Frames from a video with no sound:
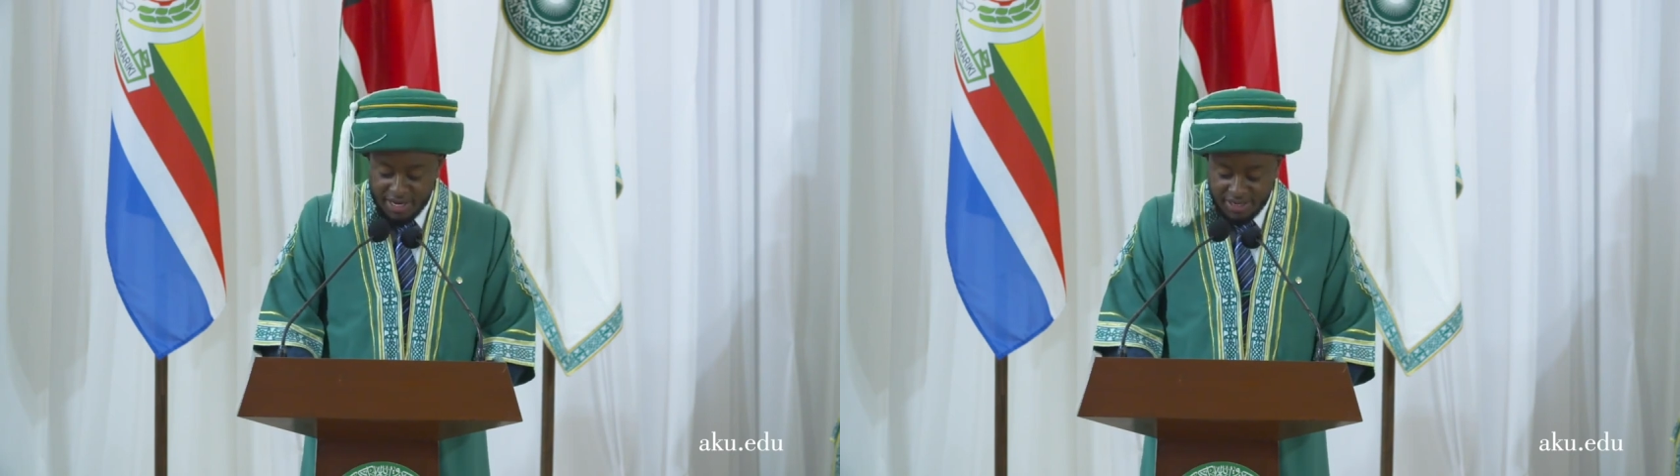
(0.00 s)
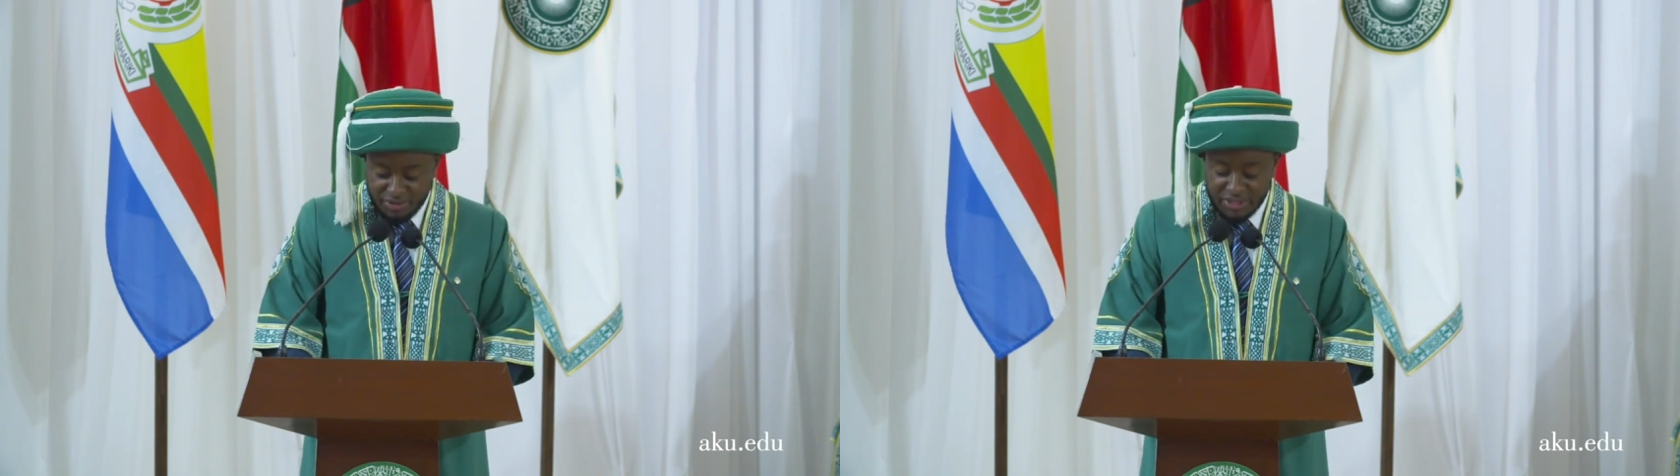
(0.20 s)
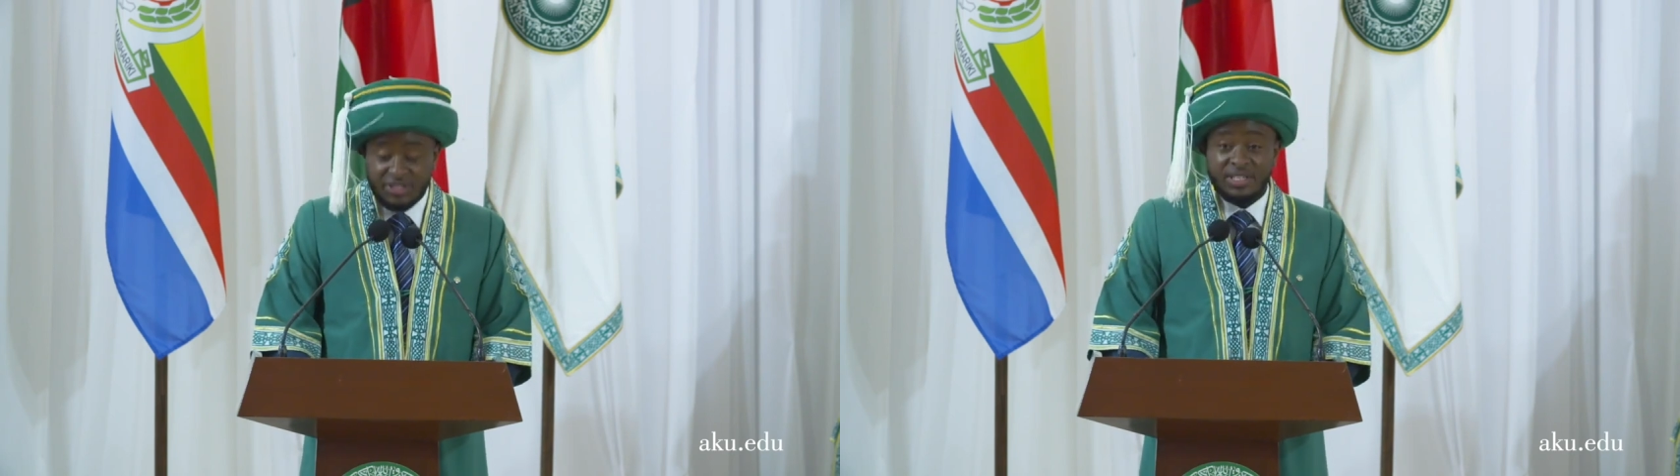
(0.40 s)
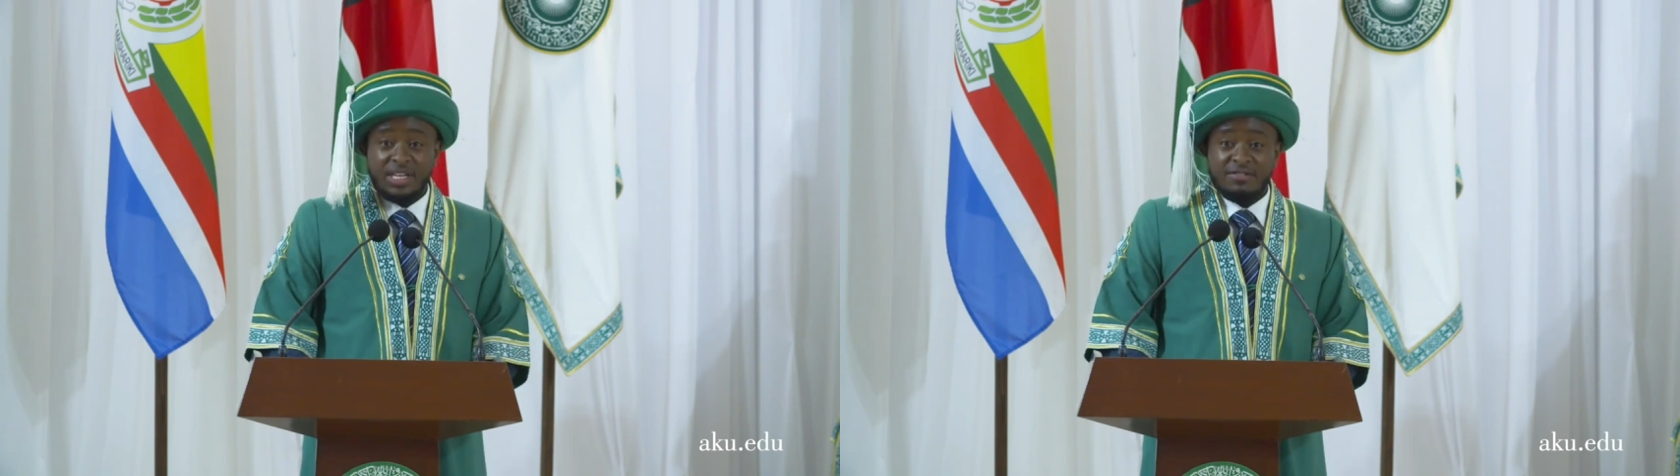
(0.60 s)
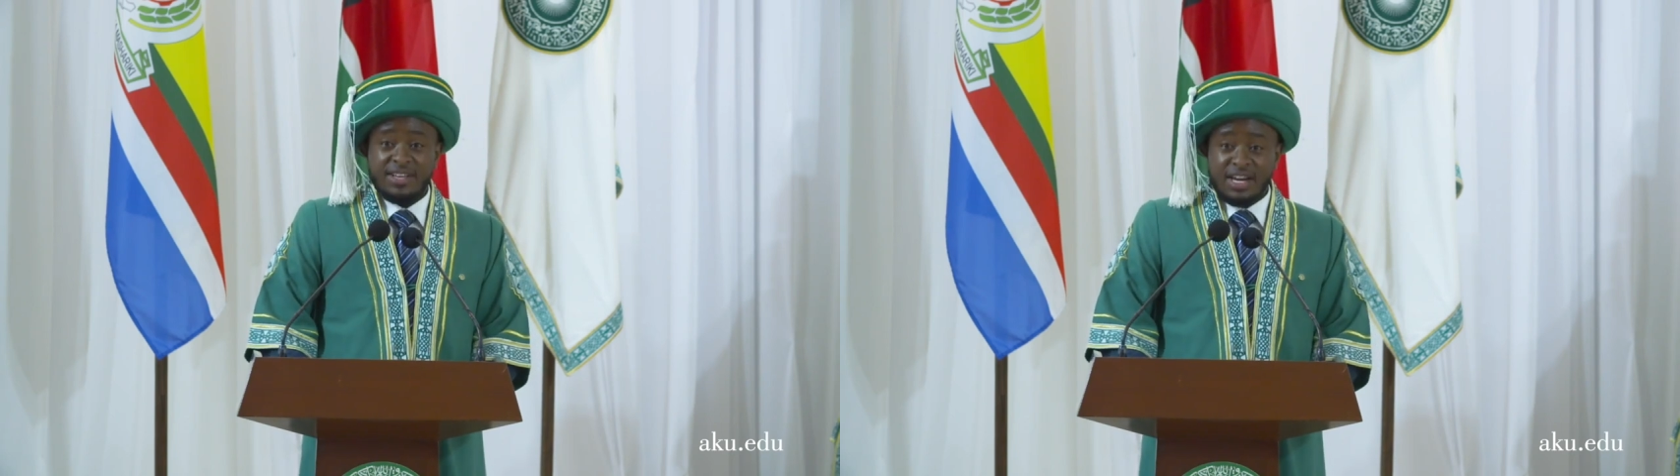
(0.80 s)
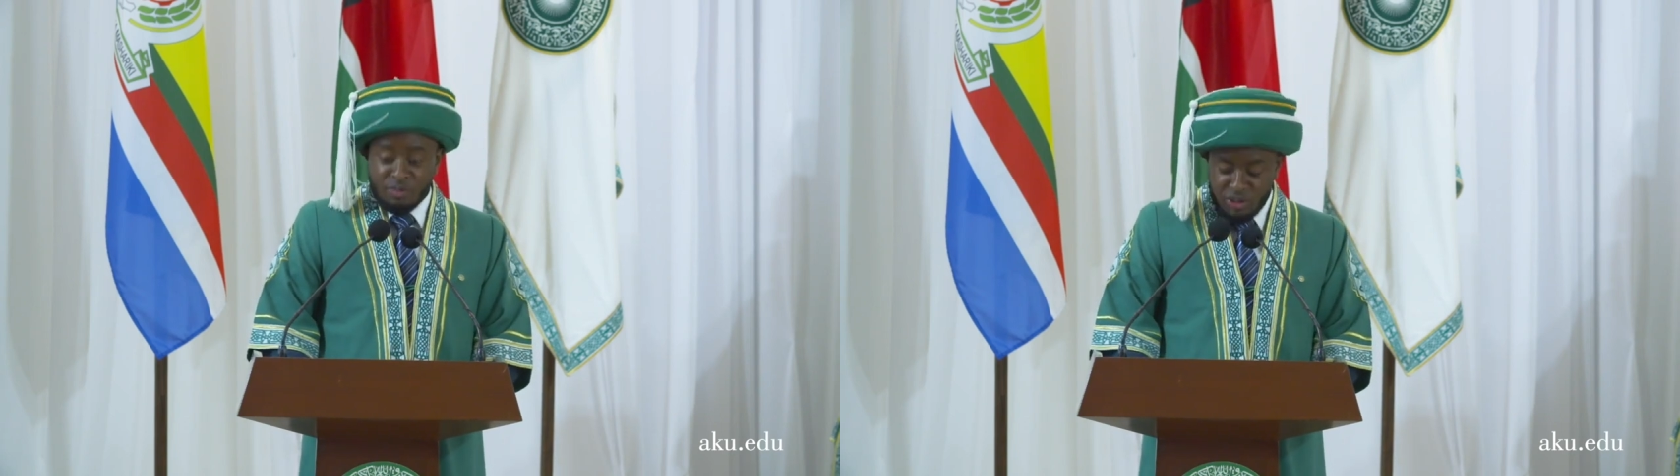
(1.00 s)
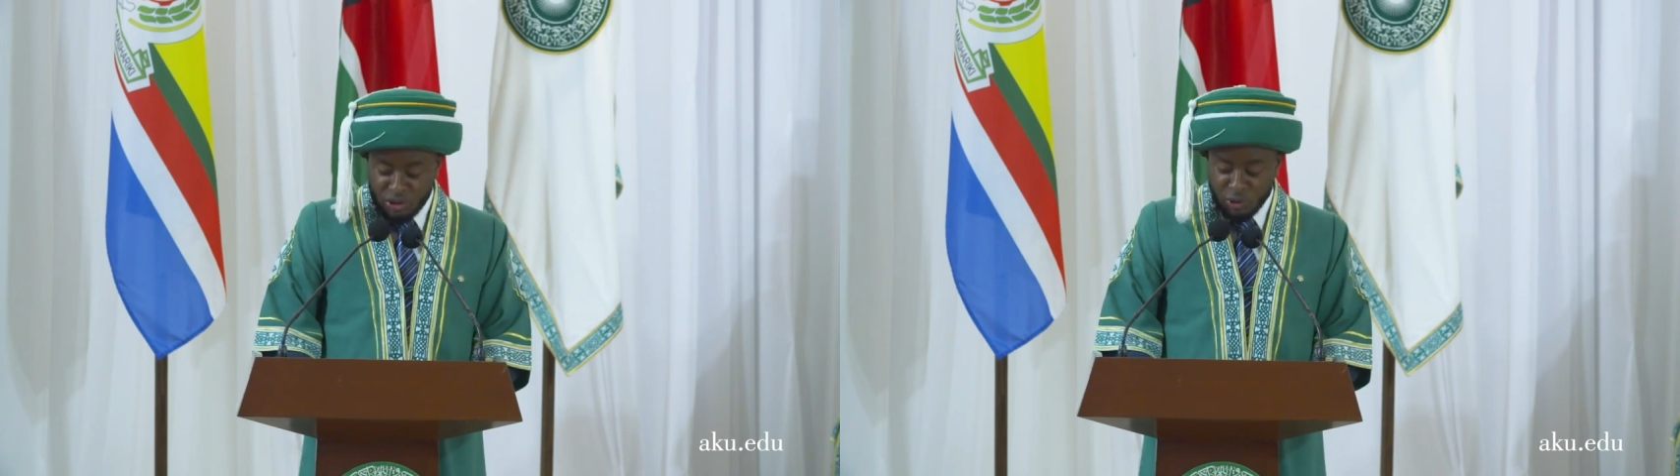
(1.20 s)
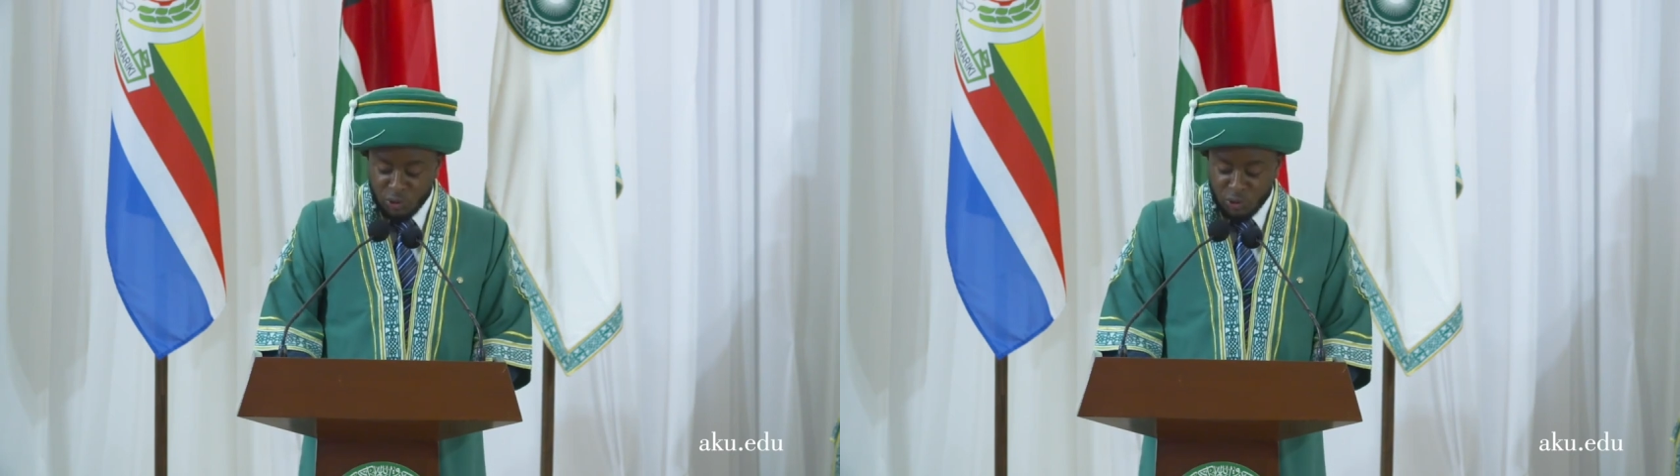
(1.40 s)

received the admission